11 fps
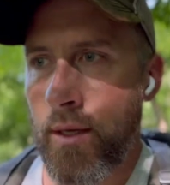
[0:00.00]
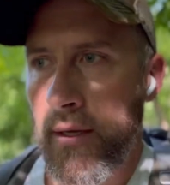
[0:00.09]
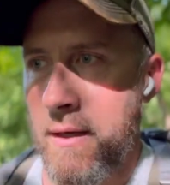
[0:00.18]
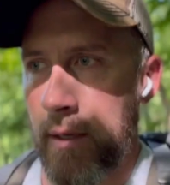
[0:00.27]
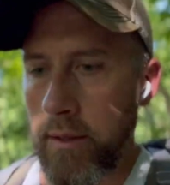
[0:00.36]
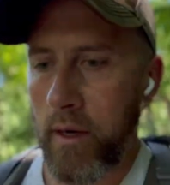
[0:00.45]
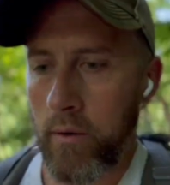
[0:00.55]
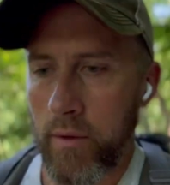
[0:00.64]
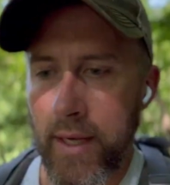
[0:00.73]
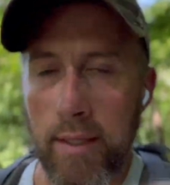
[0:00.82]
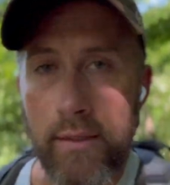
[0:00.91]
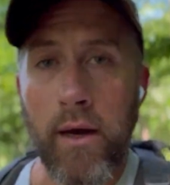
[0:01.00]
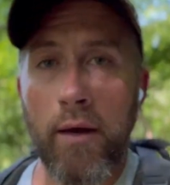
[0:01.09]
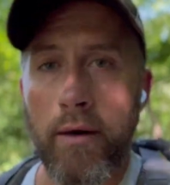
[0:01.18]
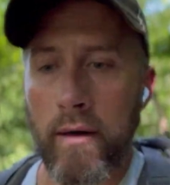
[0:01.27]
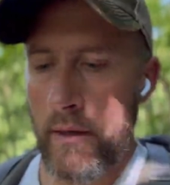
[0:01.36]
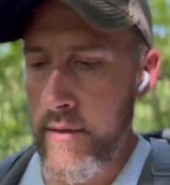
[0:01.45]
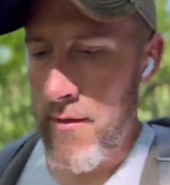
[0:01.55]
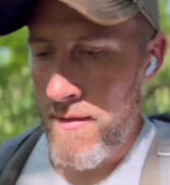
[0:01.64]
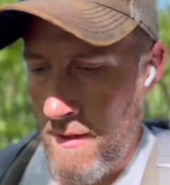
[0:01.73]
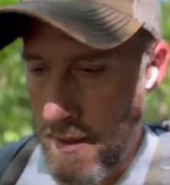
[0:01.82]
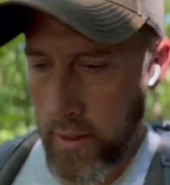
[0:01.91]
uh, not only as a hunter,
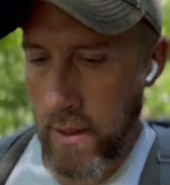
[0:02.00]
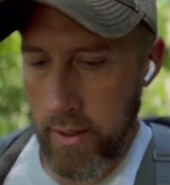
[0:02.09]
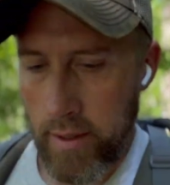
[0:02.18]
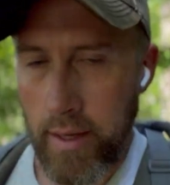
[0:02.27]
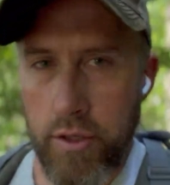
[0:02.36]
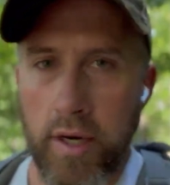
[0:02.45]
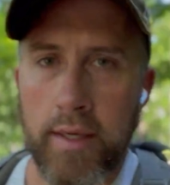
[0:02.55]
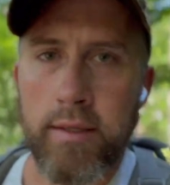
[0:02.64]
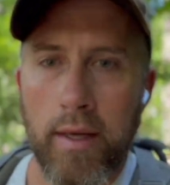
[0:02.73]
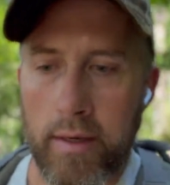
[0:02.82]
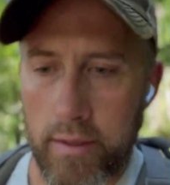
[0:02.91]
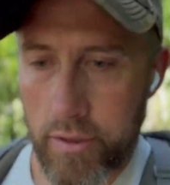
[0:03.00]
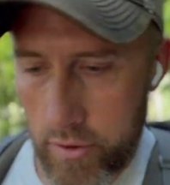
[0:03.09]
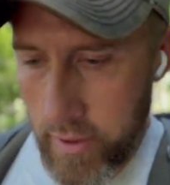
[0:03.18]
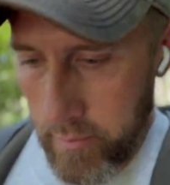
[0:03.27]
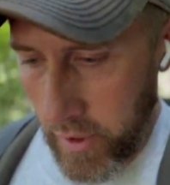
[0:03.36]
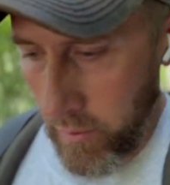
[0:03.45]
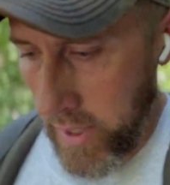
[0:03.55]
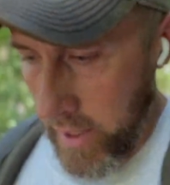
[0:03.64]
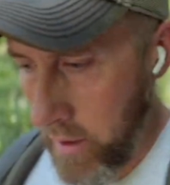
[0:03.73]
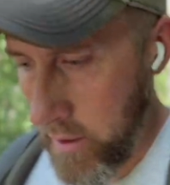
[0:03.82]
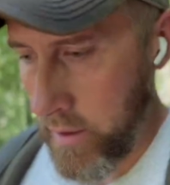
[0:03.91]
that translates extremely
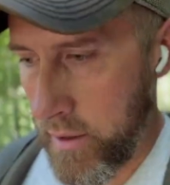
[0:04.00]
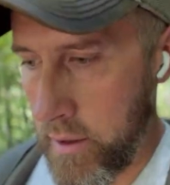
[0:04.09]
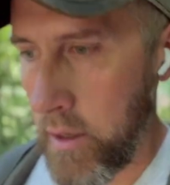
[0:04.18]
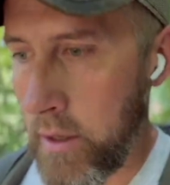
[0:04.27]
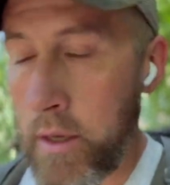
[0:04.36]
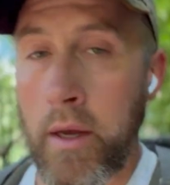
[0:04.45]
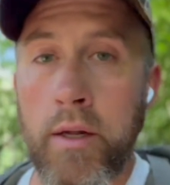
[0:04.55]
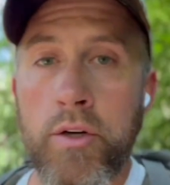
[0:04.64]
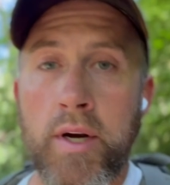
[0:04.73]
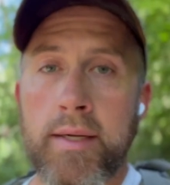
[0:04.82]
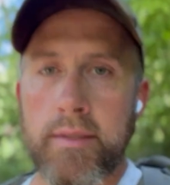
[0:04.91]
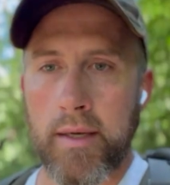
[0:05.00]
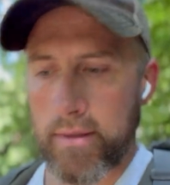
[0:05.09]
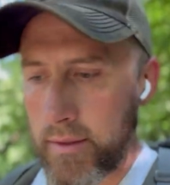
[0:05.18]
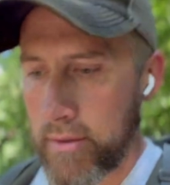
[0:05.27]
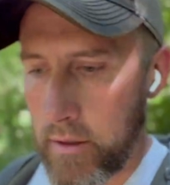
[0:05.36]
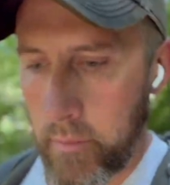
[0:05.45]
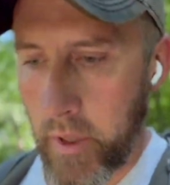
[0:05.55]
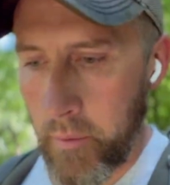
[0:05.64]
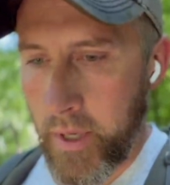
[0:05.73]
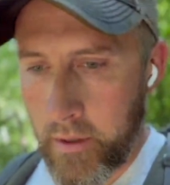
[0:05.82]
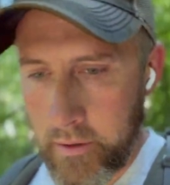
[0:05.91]
well, translates extremely
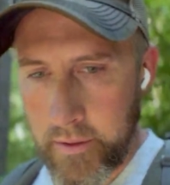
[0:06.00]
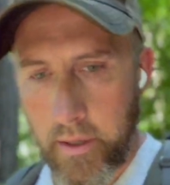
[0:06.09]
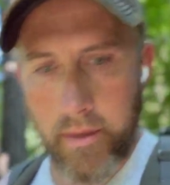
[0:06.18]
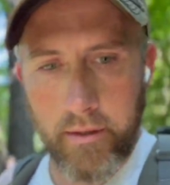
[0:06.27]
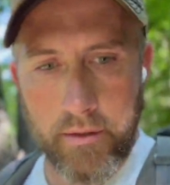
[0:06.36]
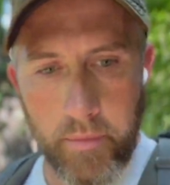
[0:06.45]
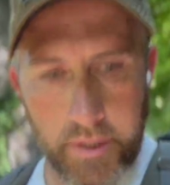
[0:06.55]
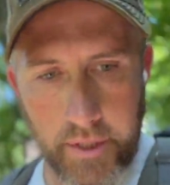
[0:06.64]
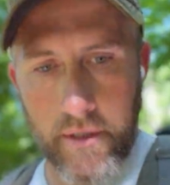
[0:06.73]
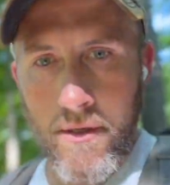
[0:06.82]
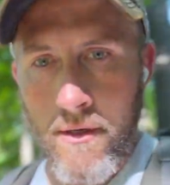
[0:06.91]
well. Sorry, there's a bunch of